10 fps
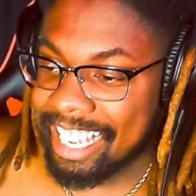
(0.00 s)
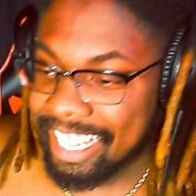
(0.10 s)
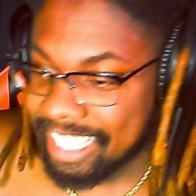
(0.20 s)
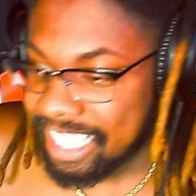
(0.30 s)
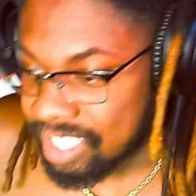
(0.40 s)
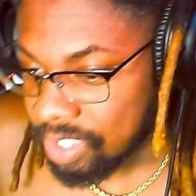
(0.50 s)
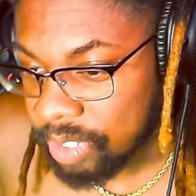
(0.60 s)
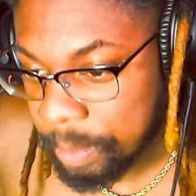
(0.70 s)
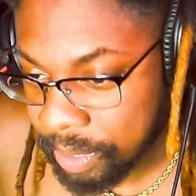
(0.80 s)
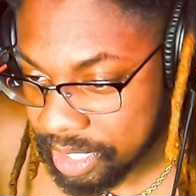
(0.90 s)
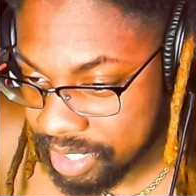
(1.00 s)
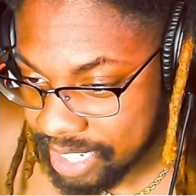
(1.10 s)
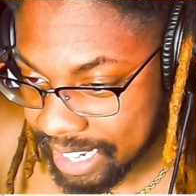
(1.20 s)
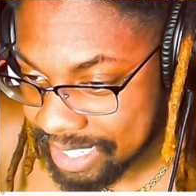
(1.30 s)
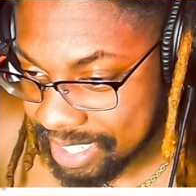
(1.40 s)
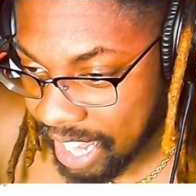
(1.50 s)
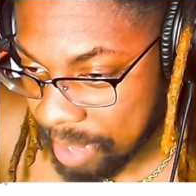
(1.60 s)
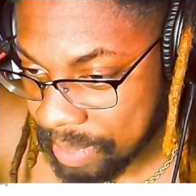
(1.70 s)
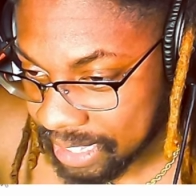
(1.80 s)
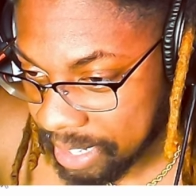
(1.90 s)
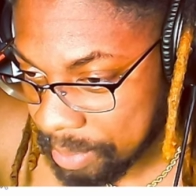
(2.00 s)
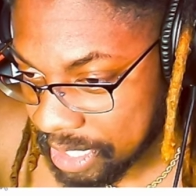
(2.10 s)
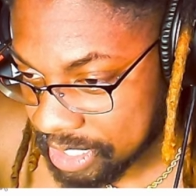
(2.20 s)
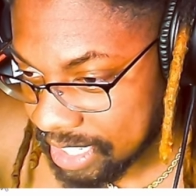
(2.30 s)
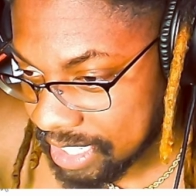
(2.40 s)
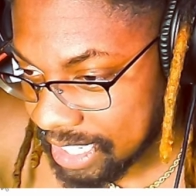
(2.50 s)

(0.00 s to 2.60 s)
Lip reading: He slowly put his inside me, letting me adjust